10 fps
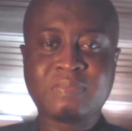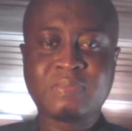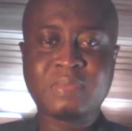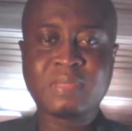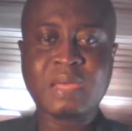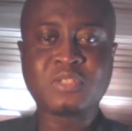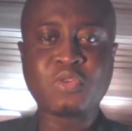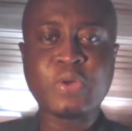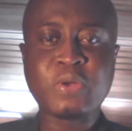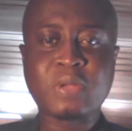that is
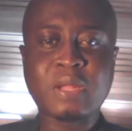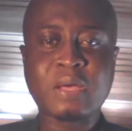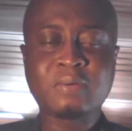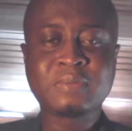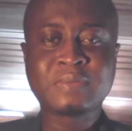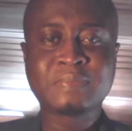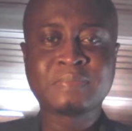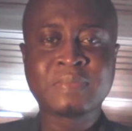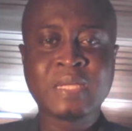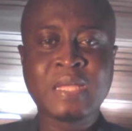going on now.
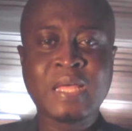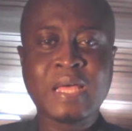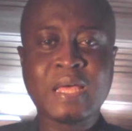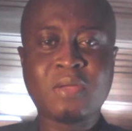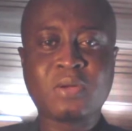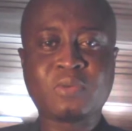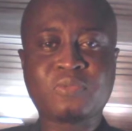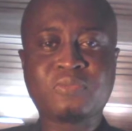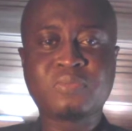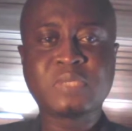A lot of
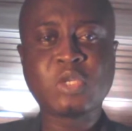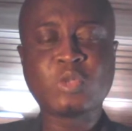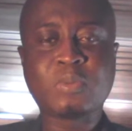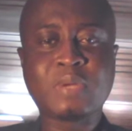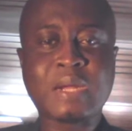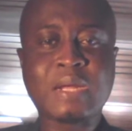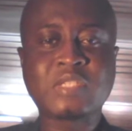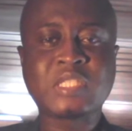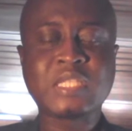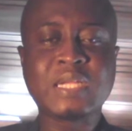salespeople are now
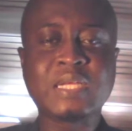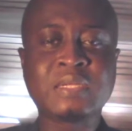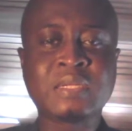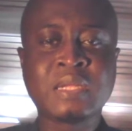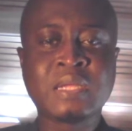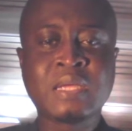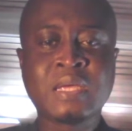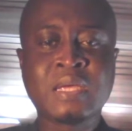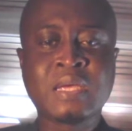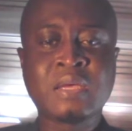selling
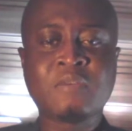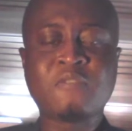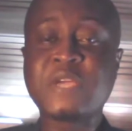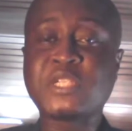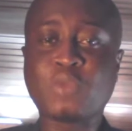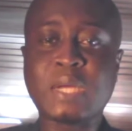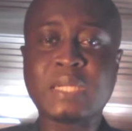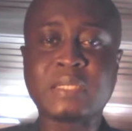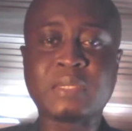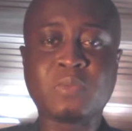
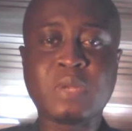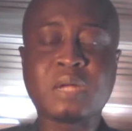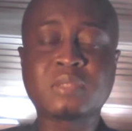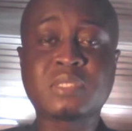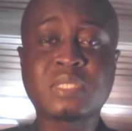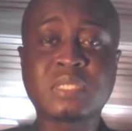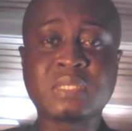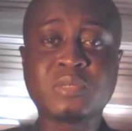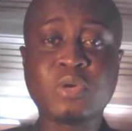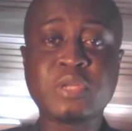virtually without
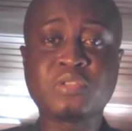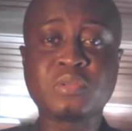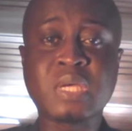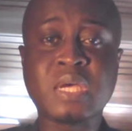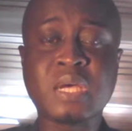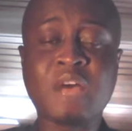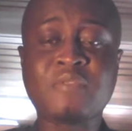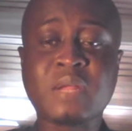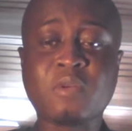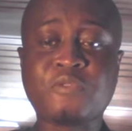going to
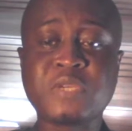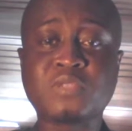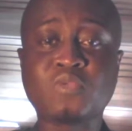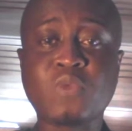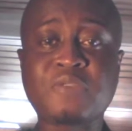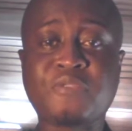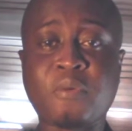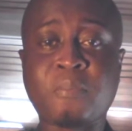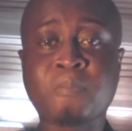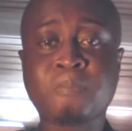having an office to work
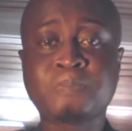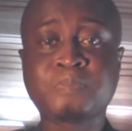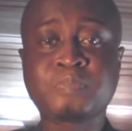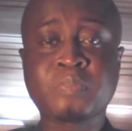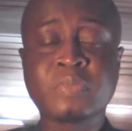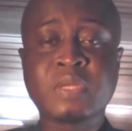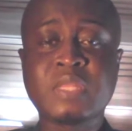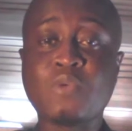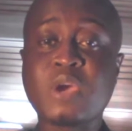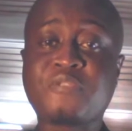from.
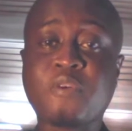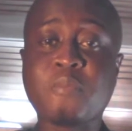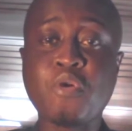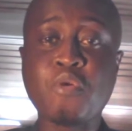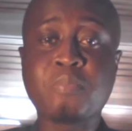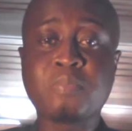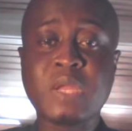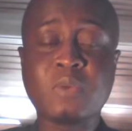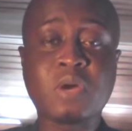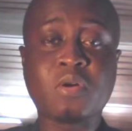They work from home,
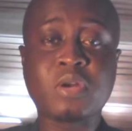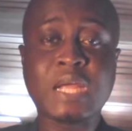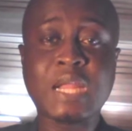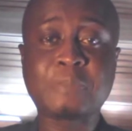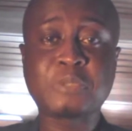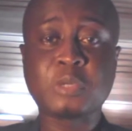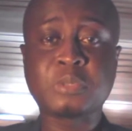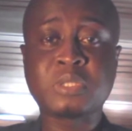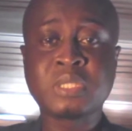they work on their laptops